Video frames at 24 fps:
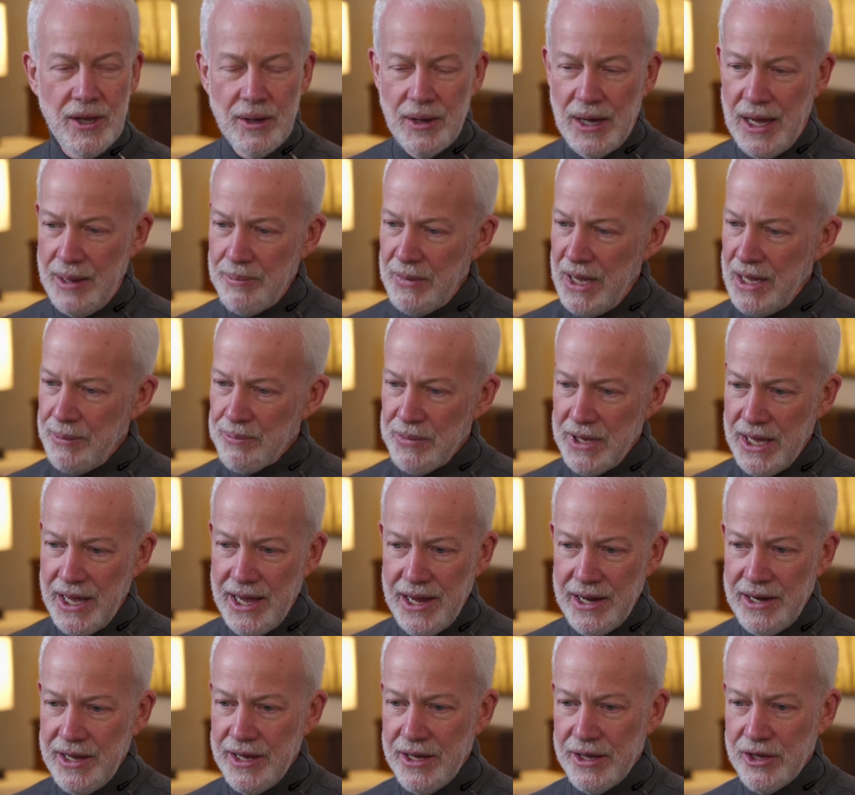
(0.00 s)
I might be
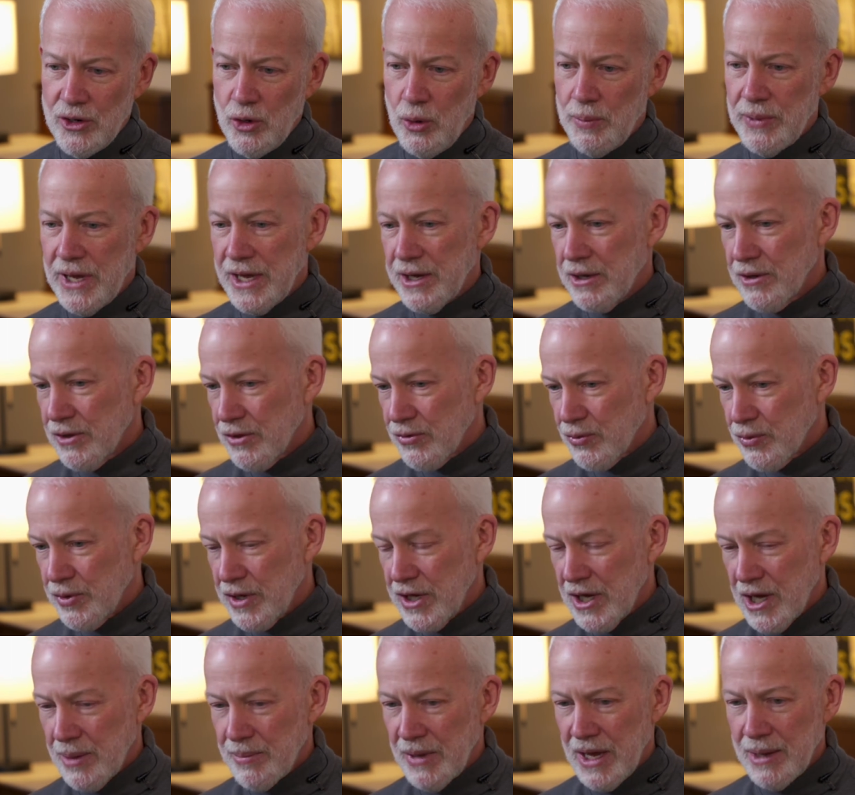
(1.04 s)
adding an
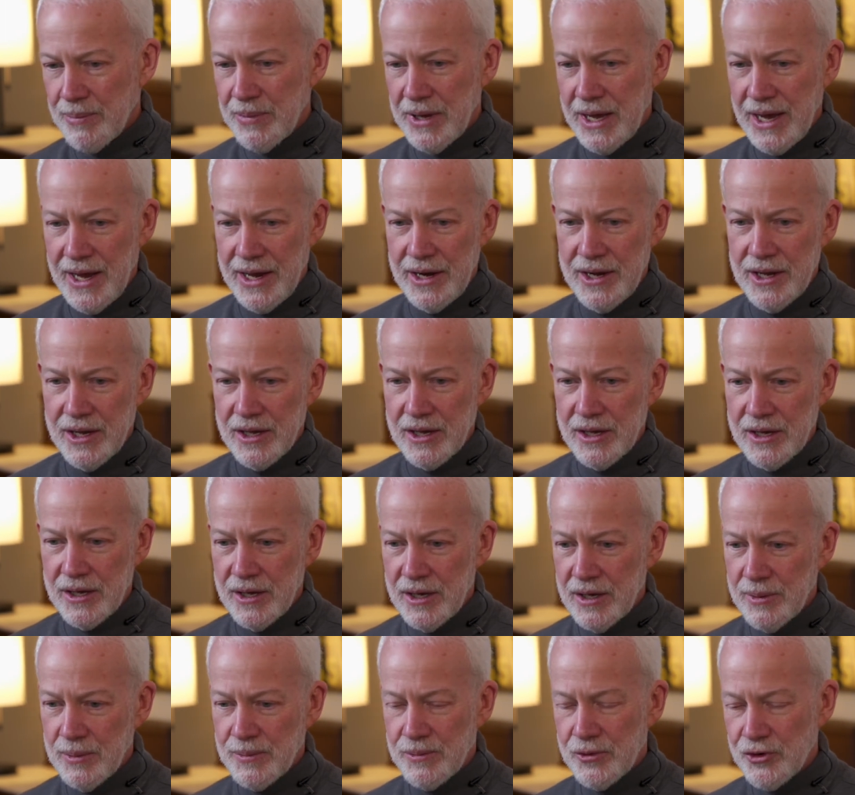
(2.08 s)
omega-3, I might be adding
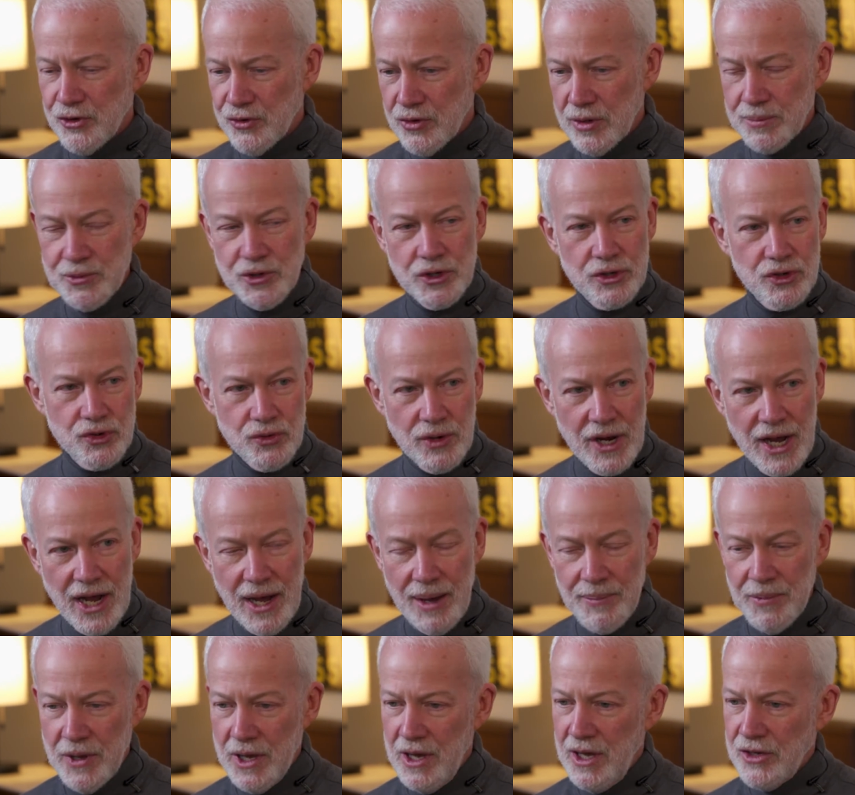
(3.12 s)
a prescription
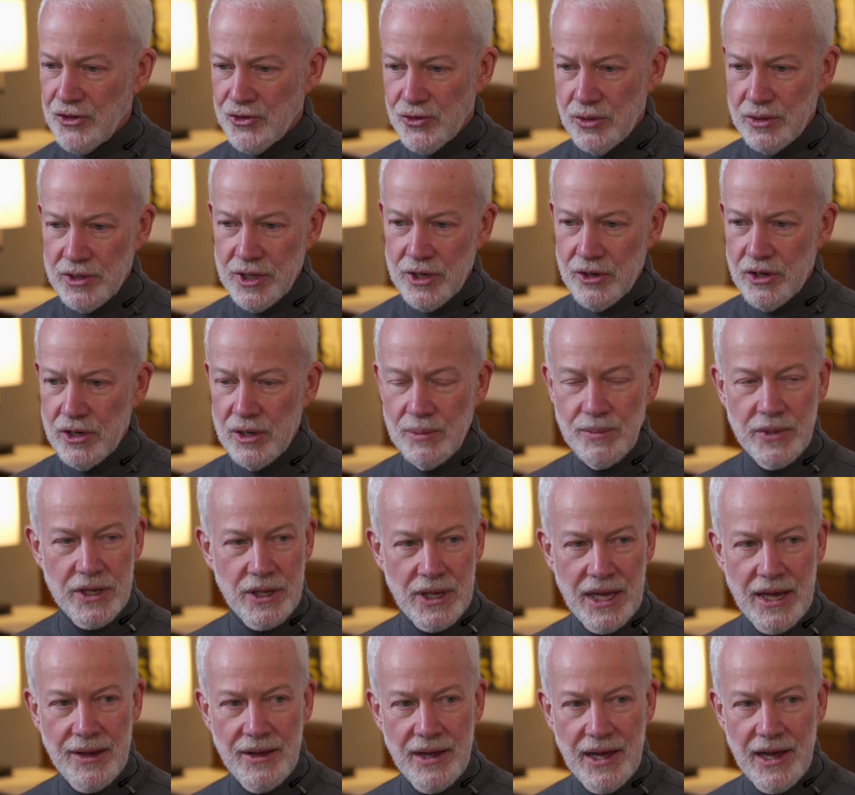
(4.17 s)
drop, certainly going to be
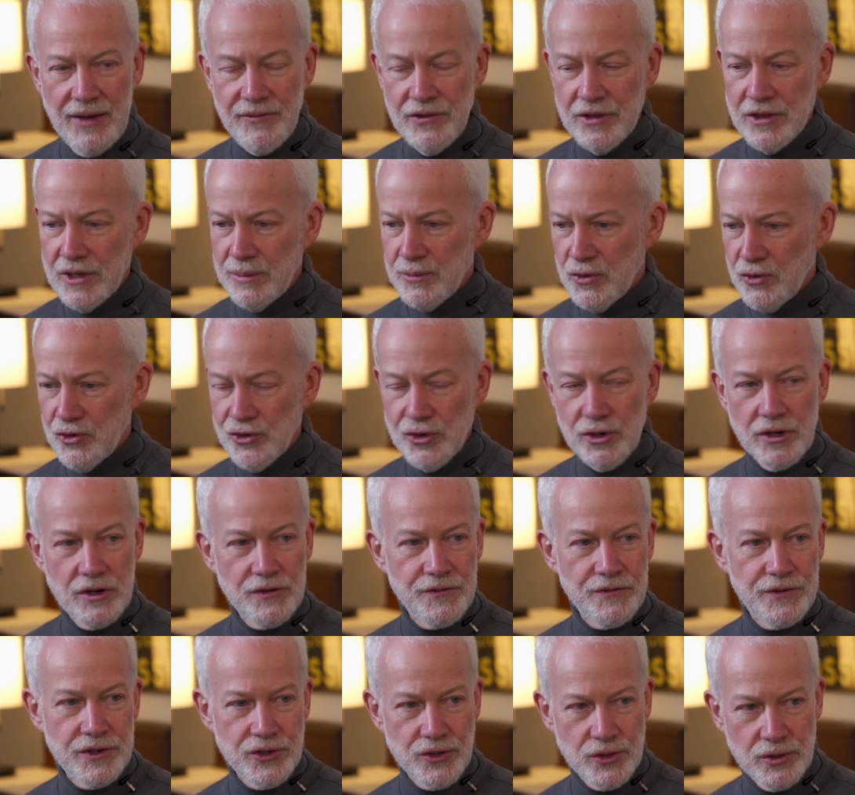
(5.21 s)
having them use
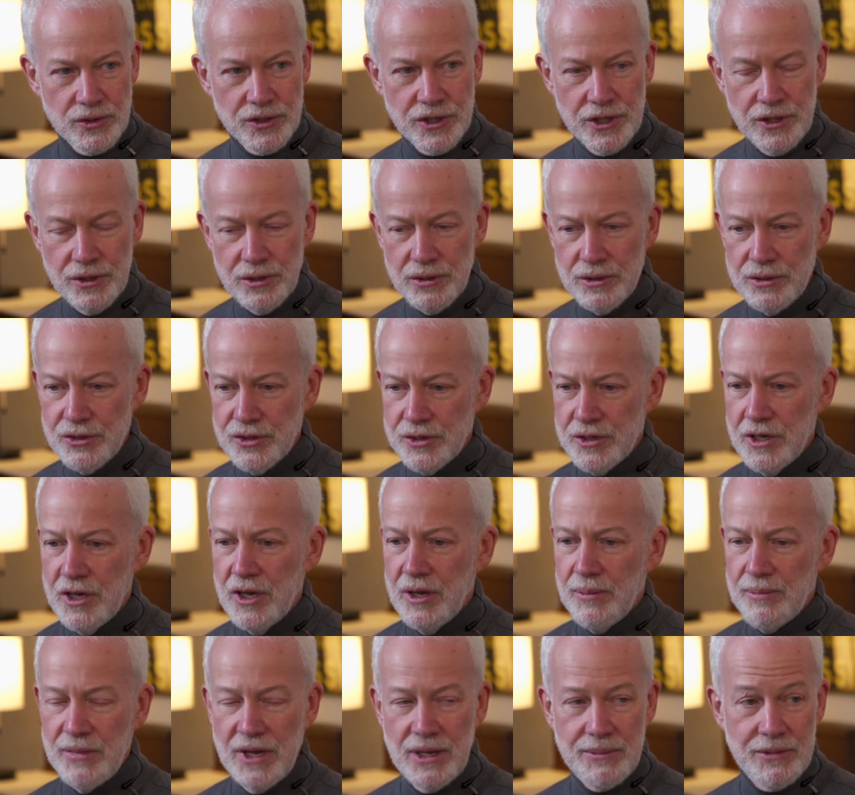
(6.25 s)
artificial tears,
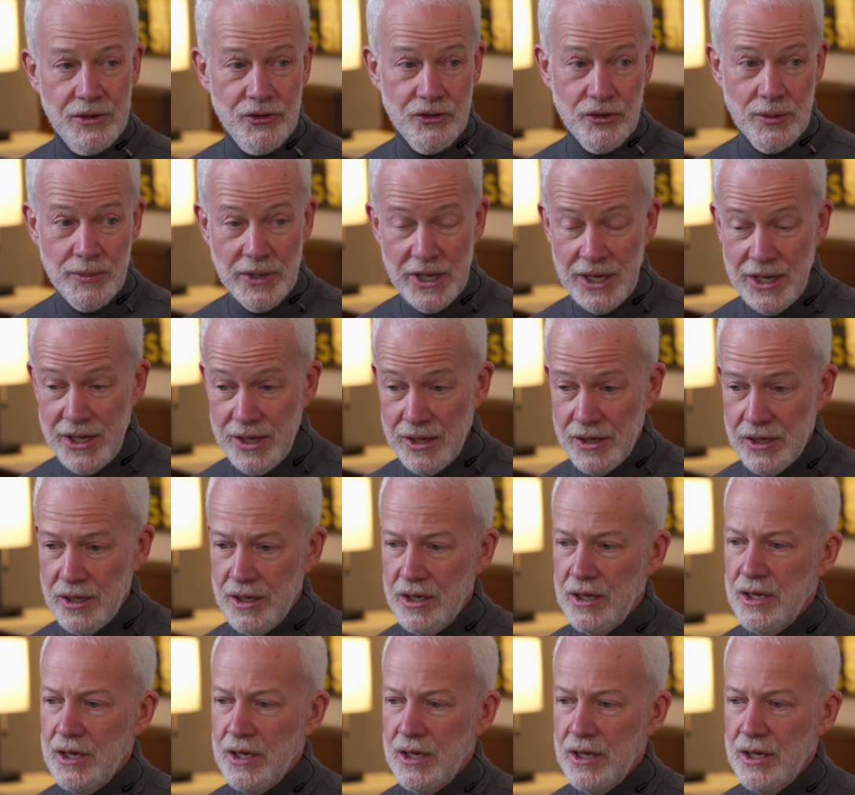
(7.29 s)
maybe some heat.